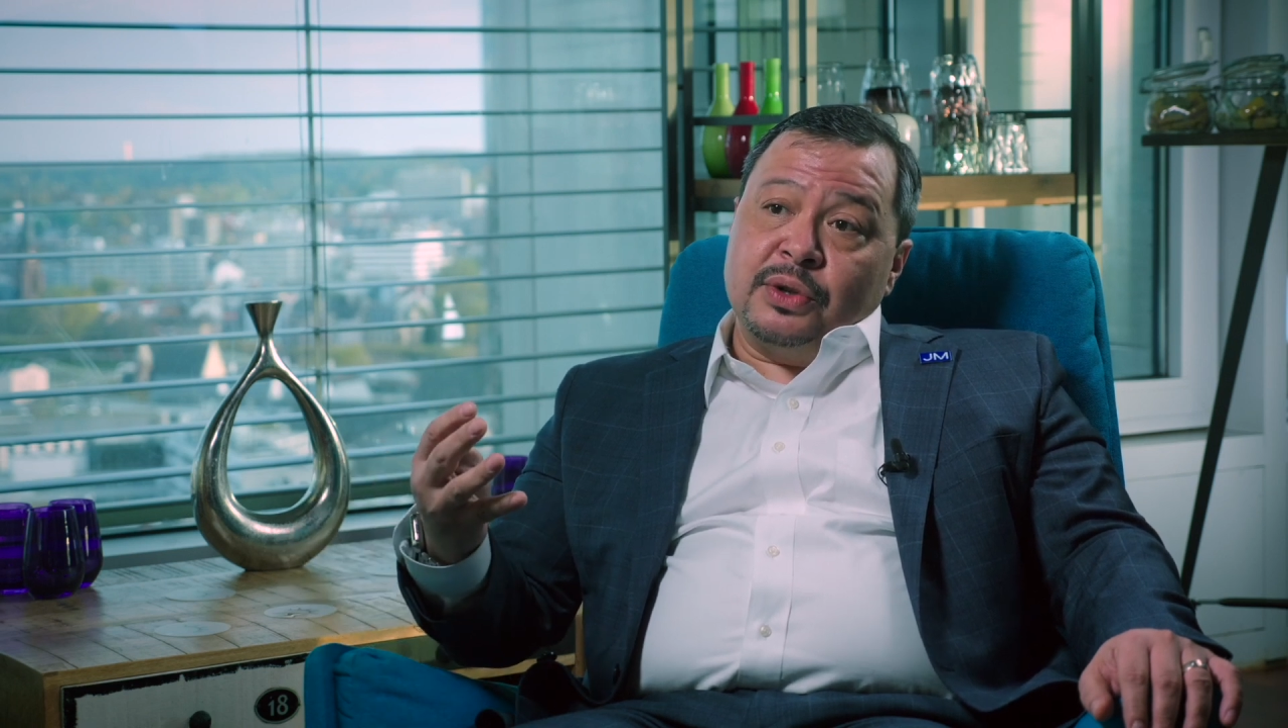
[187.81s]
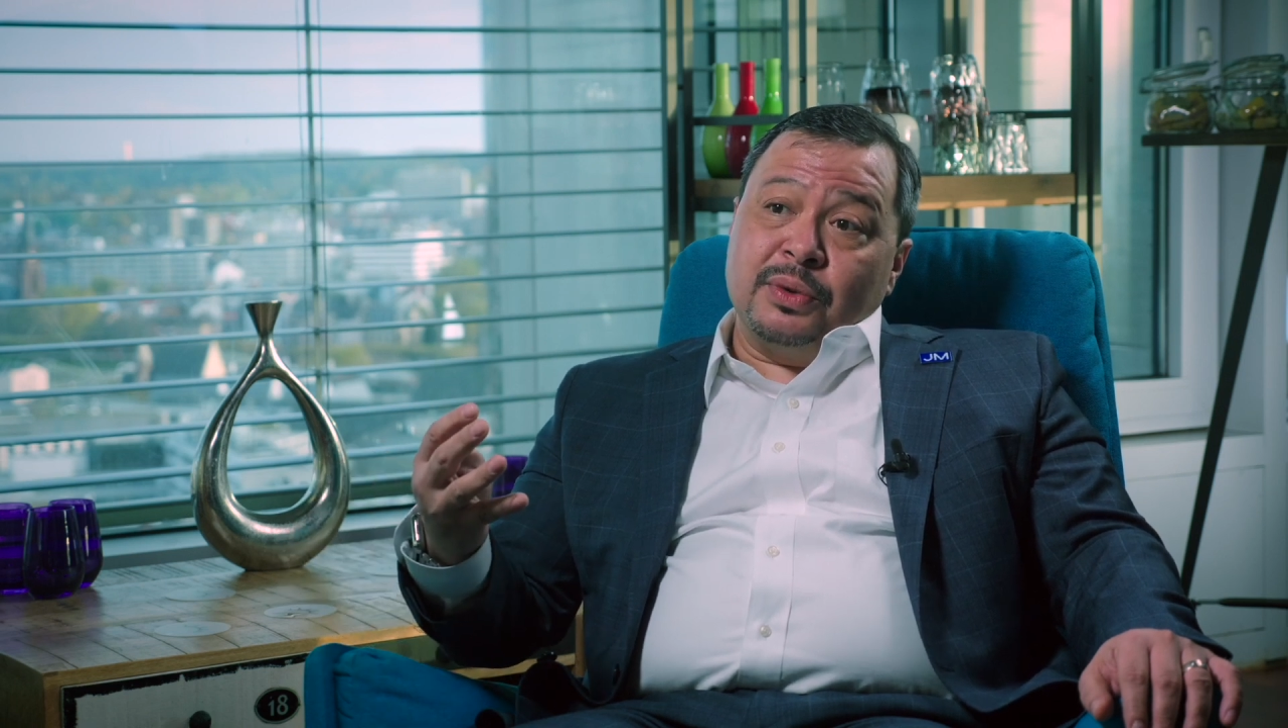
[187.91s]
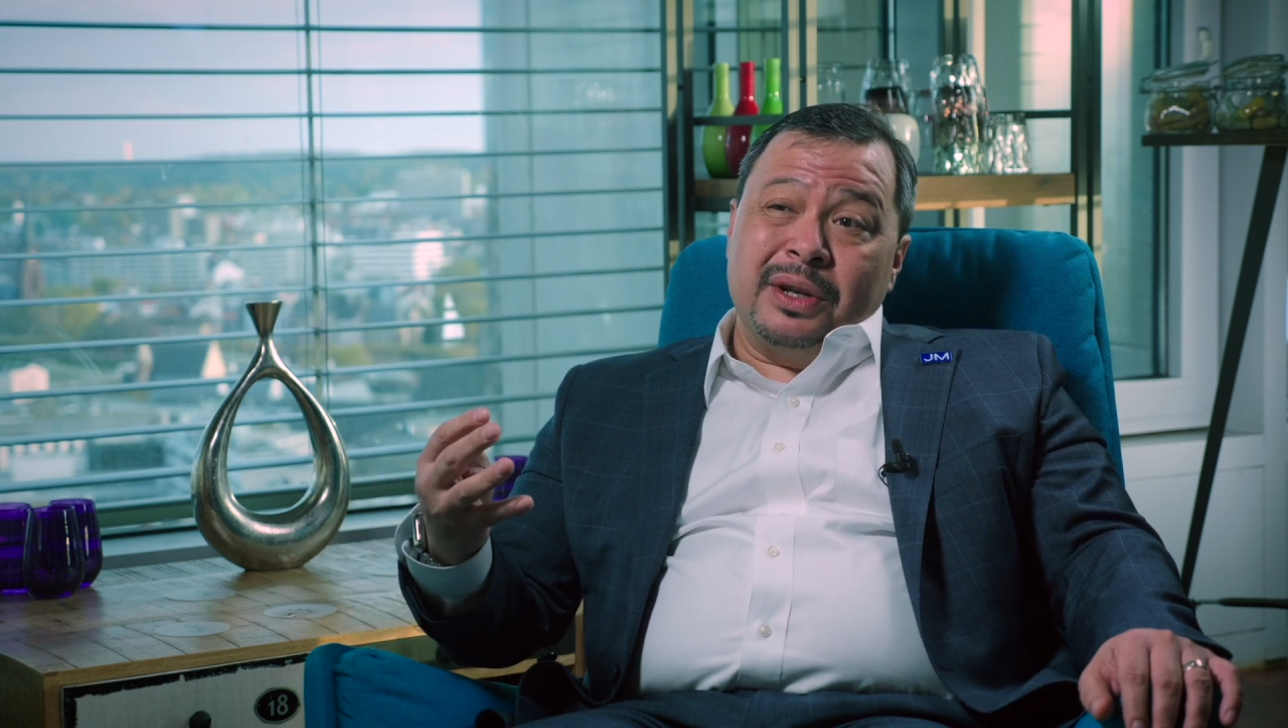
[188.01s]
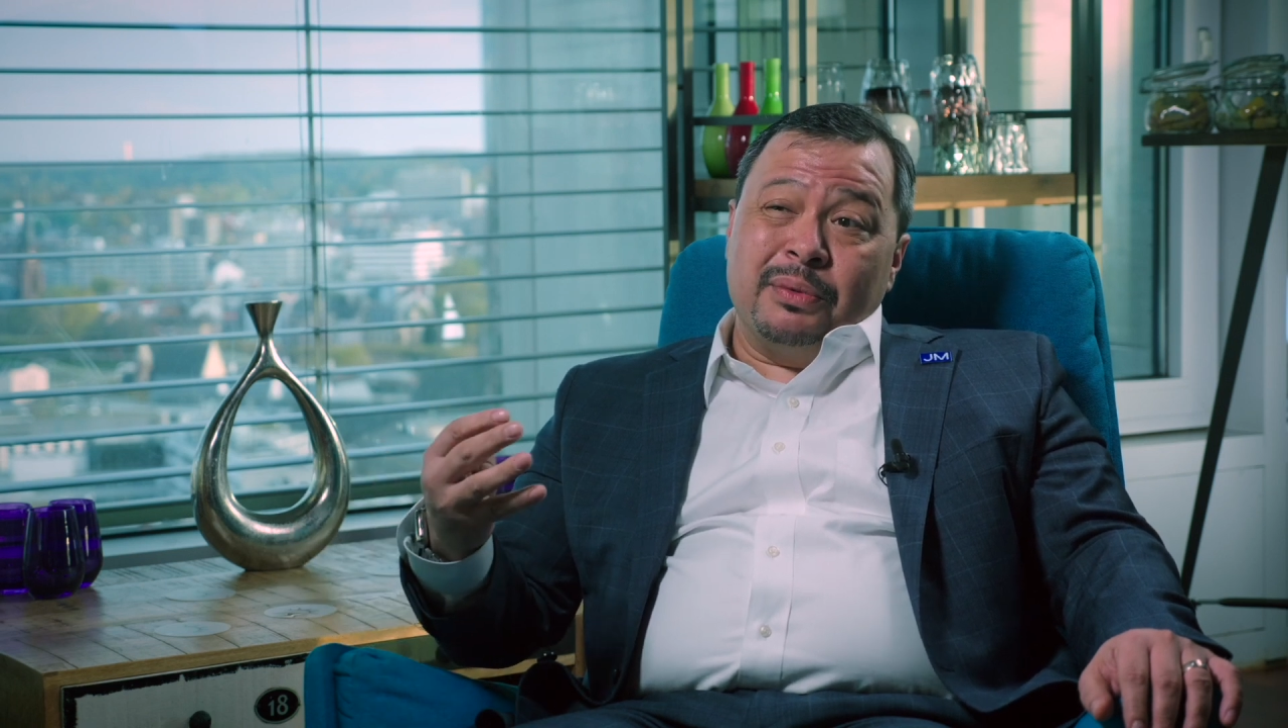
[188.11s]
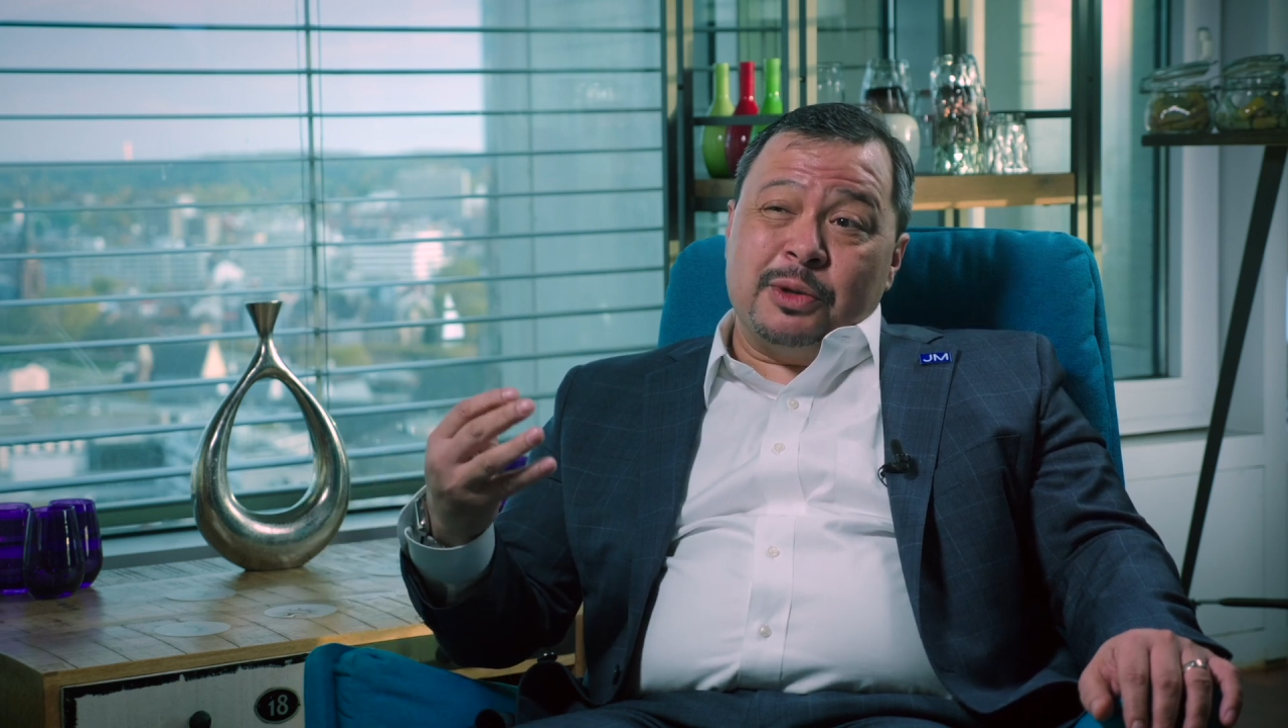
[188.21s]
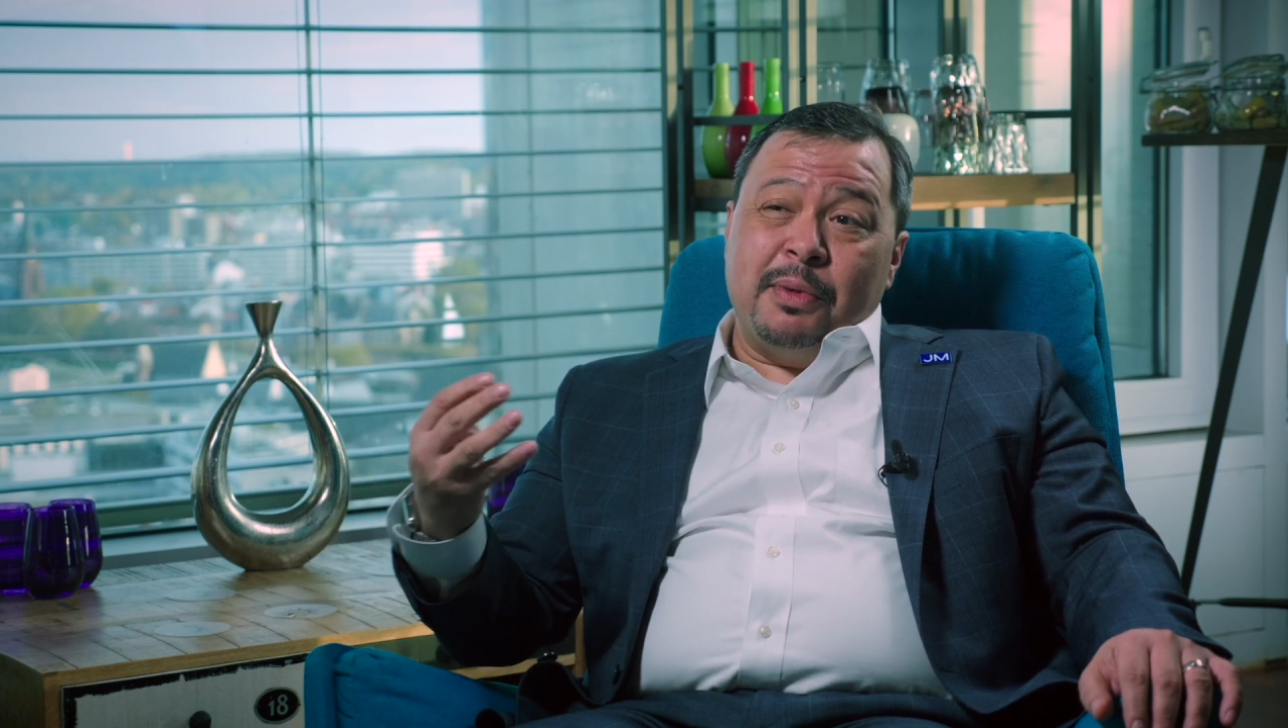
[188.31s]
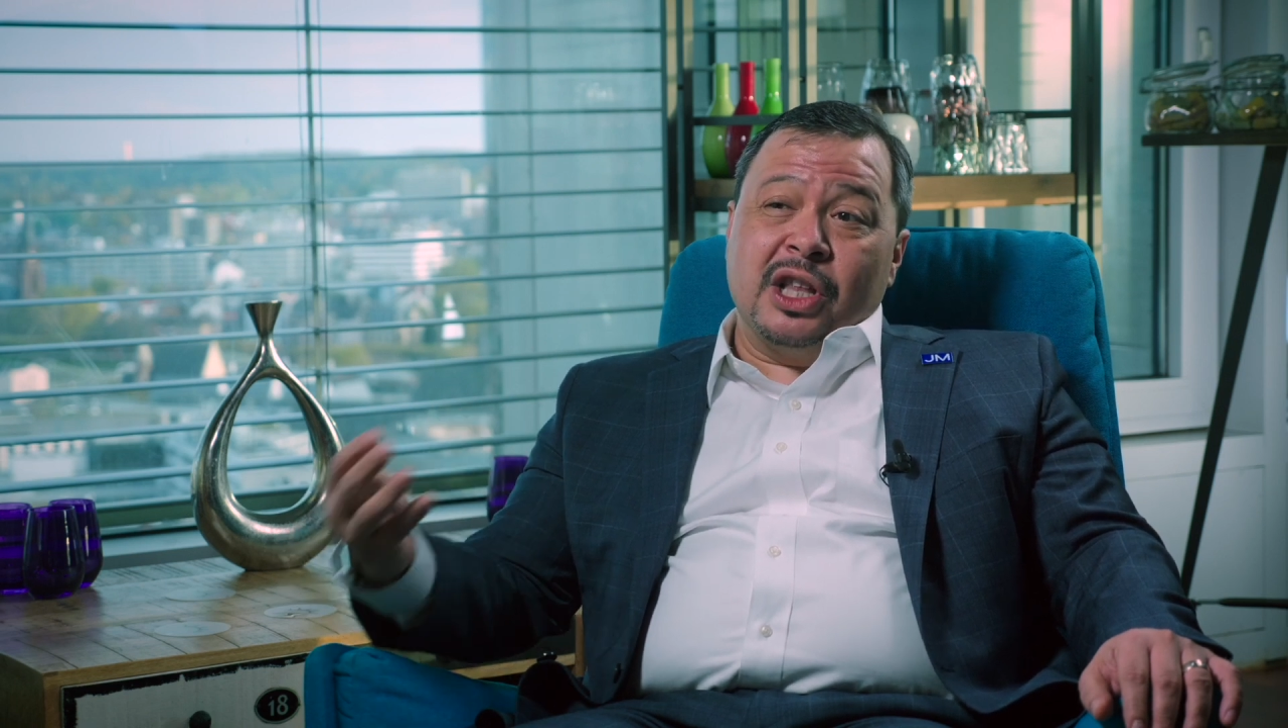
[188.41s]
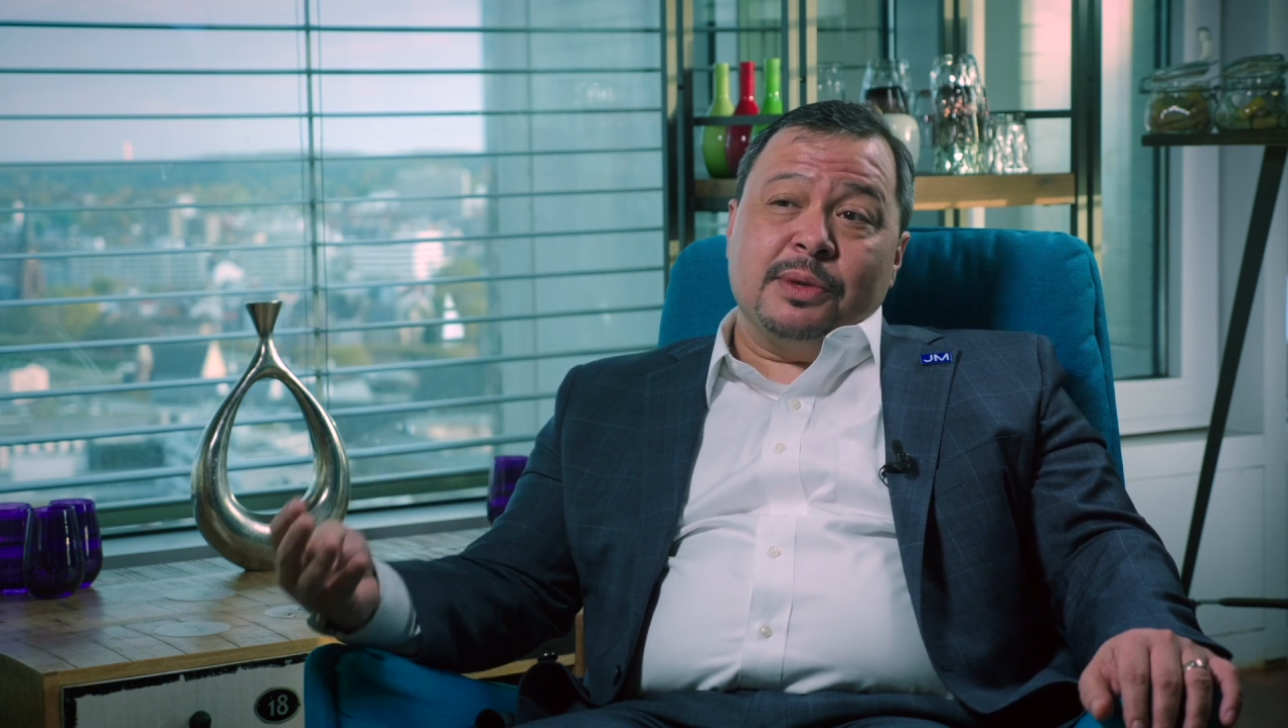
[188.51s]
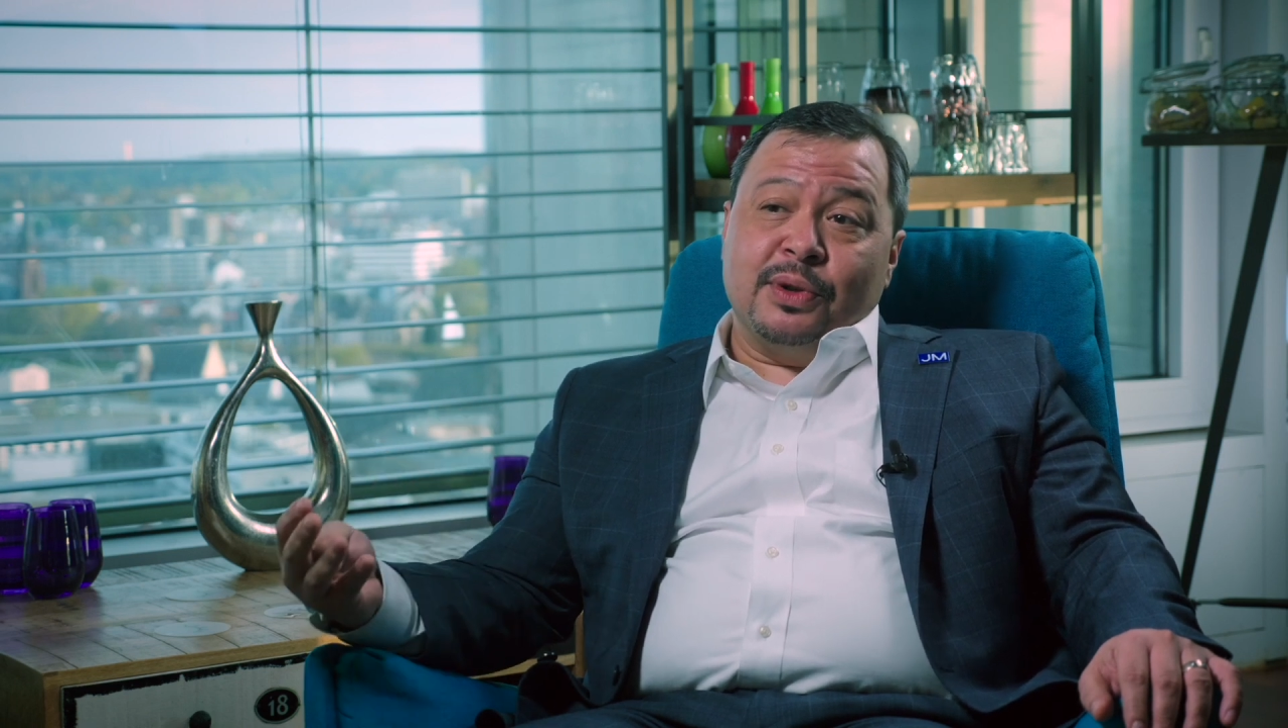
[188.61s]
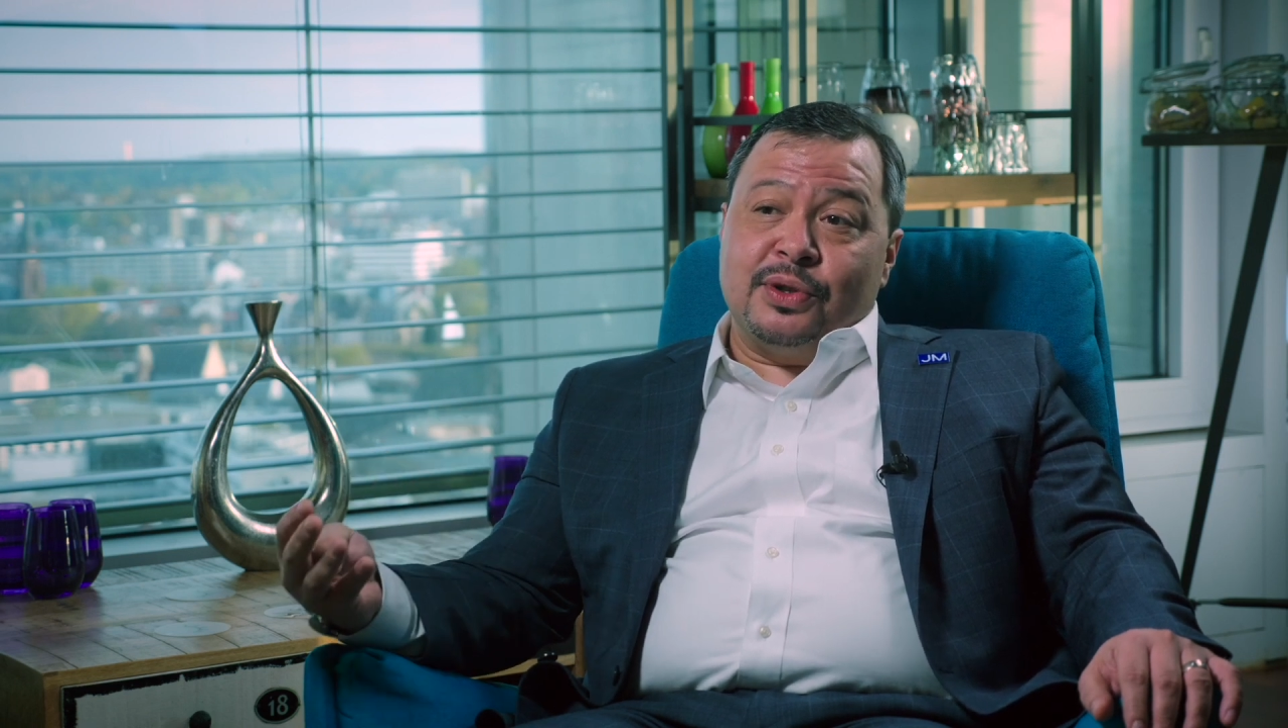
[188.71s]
is really responsible